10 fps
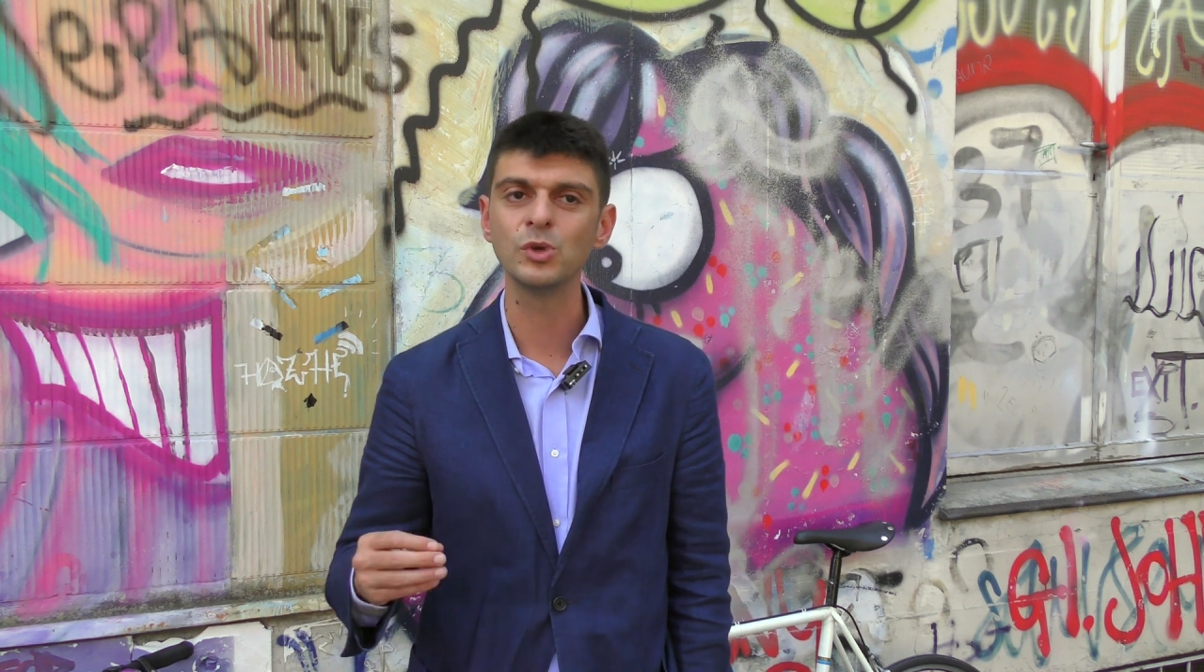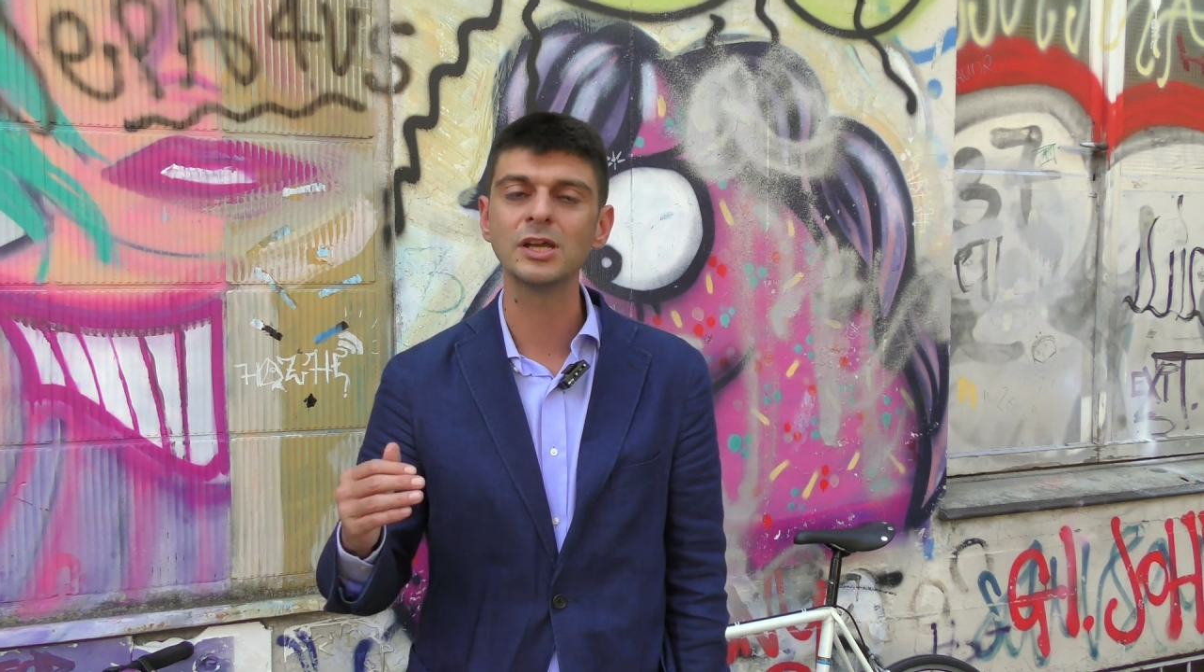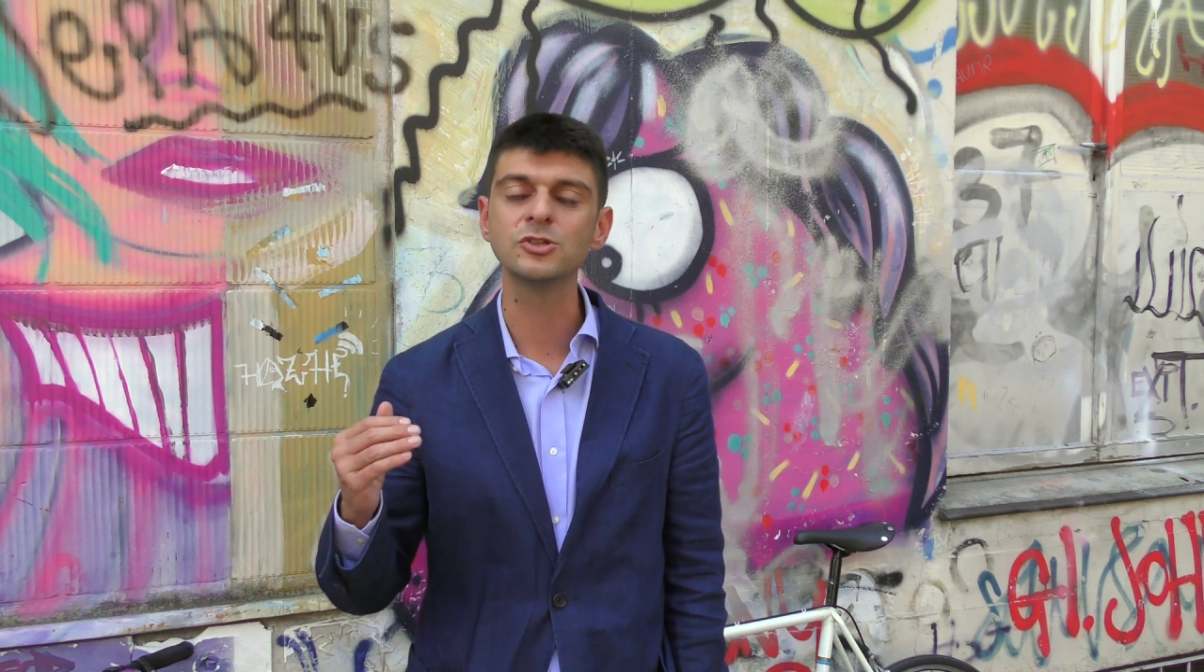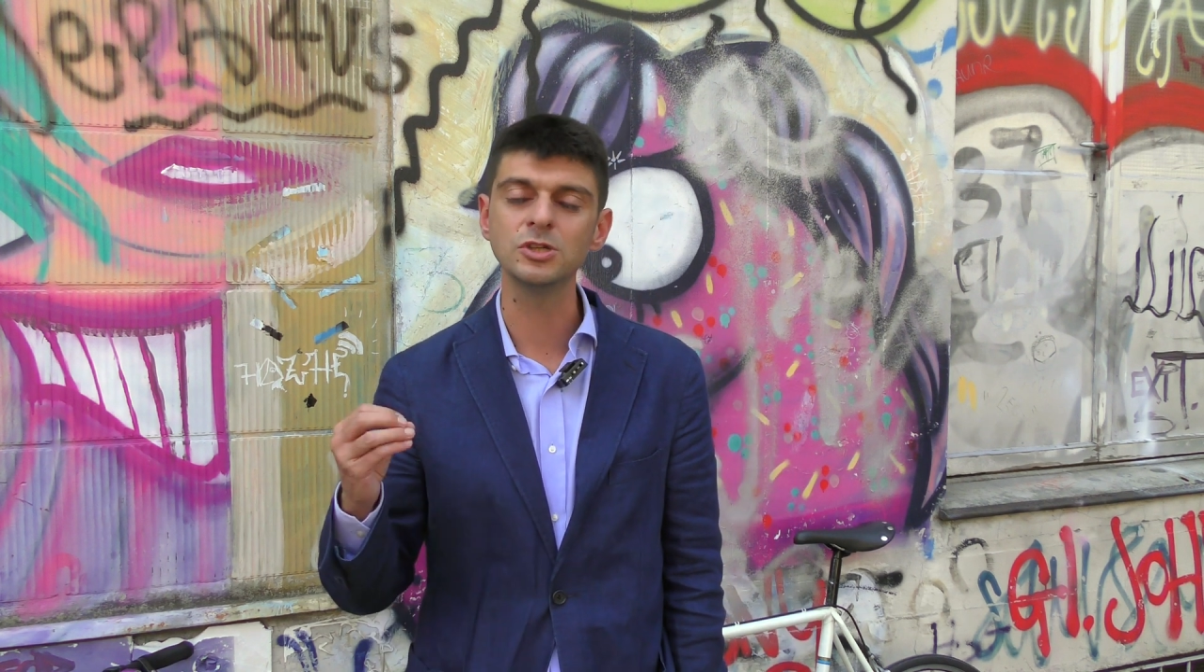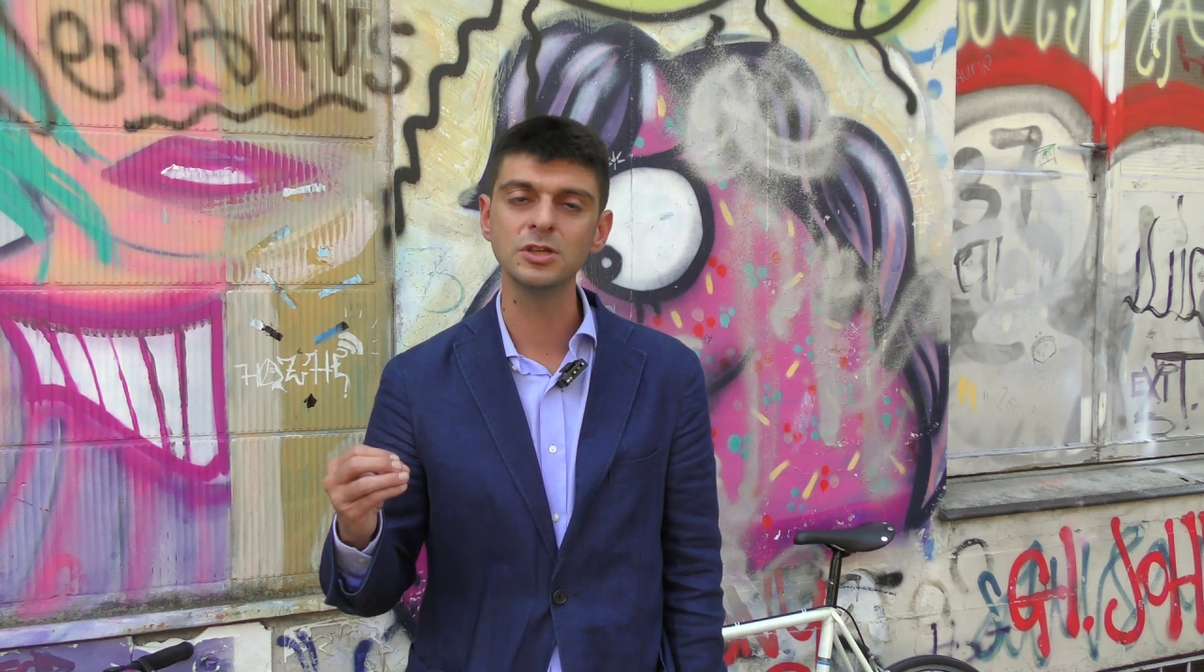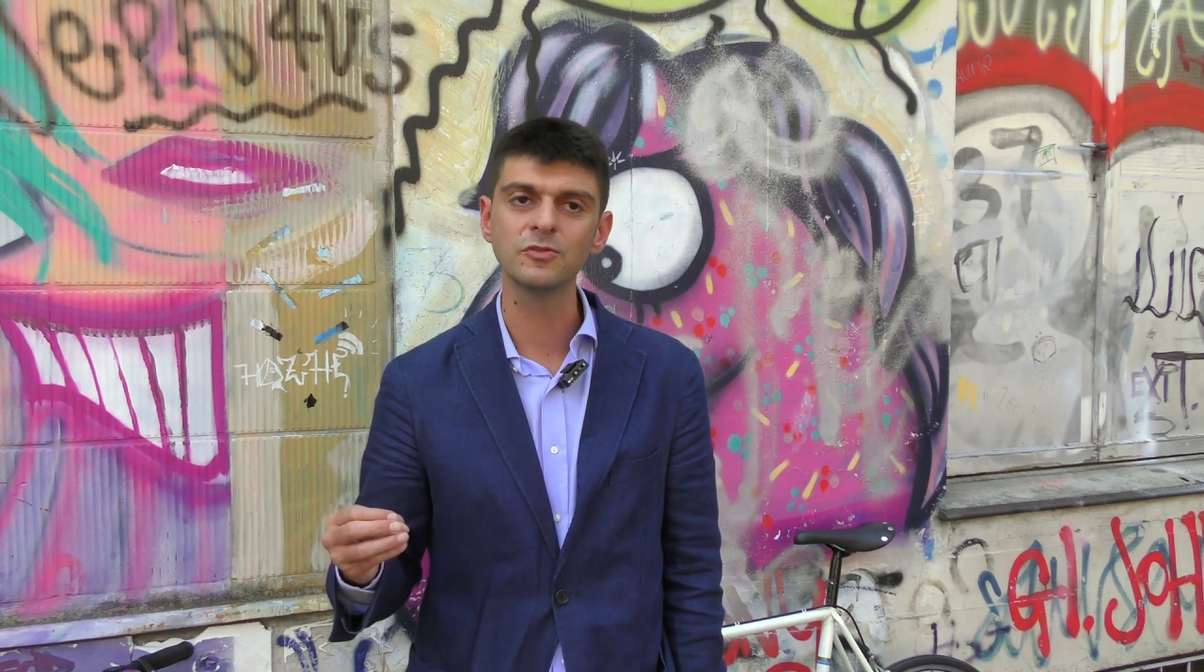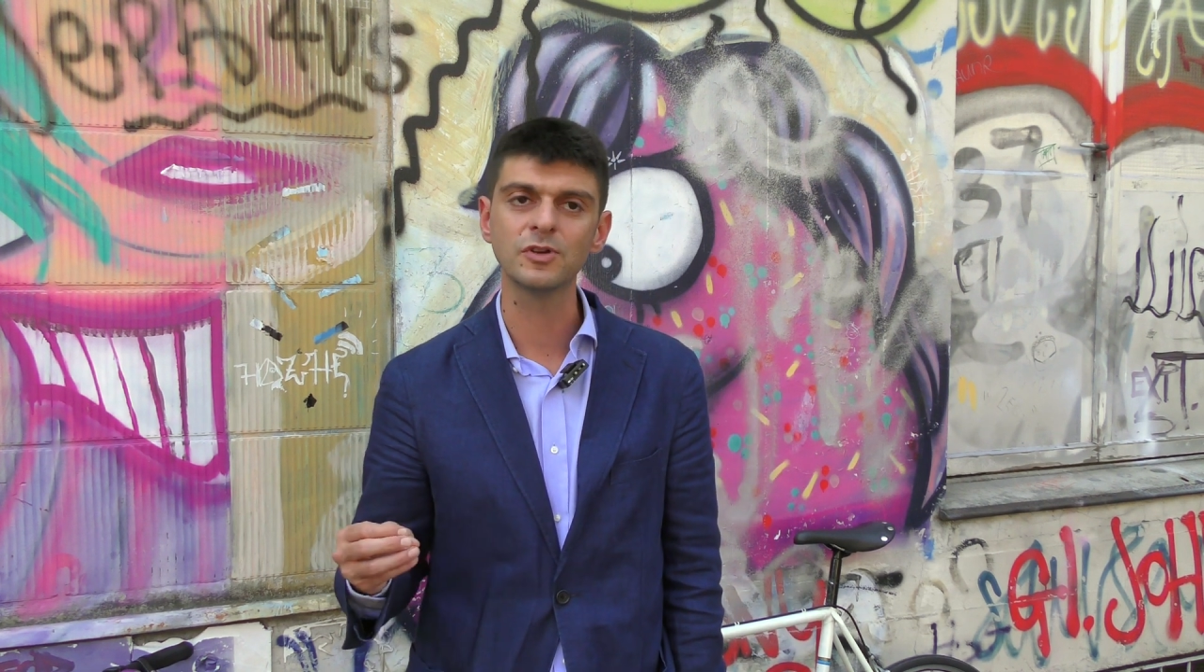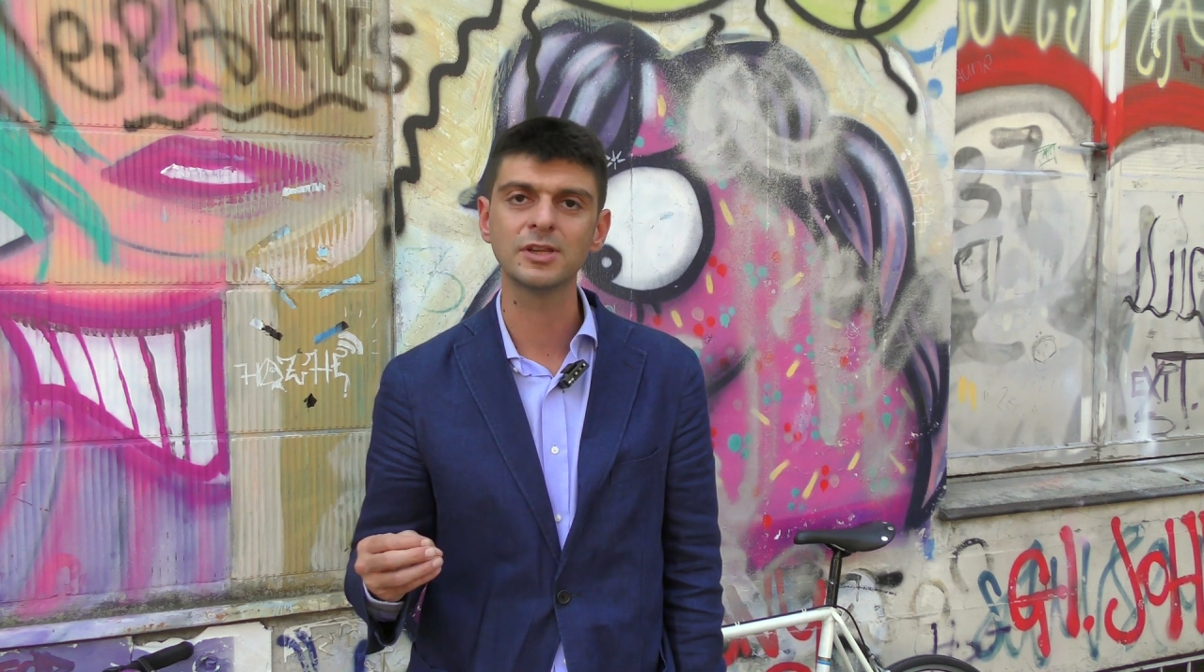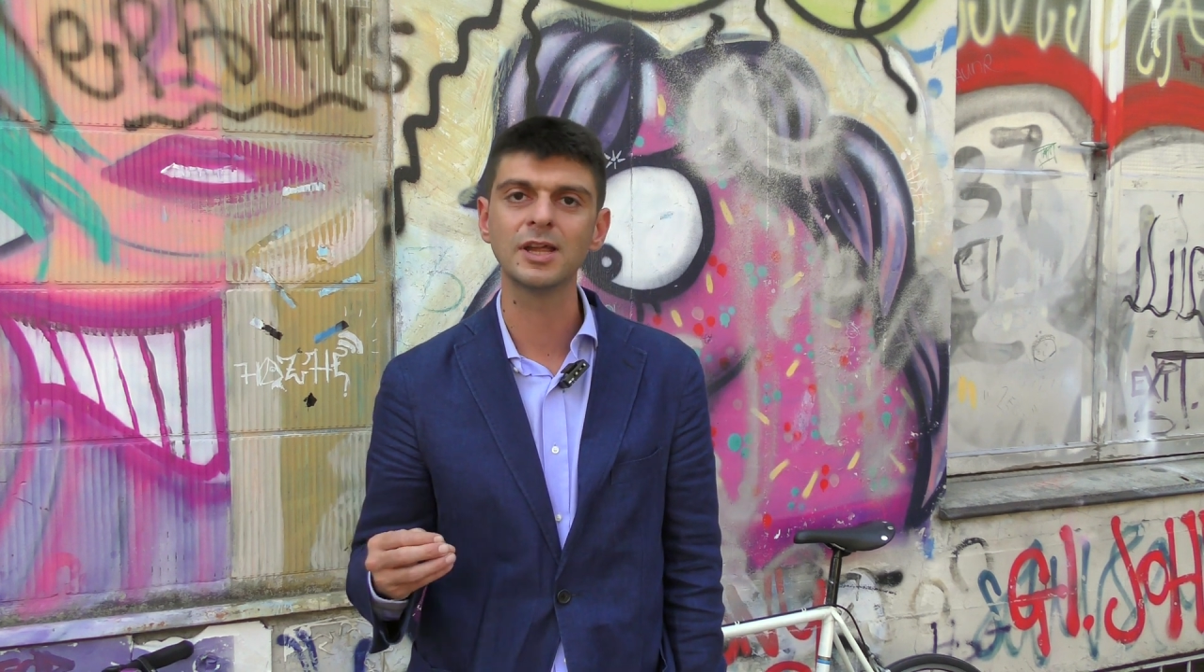we achieve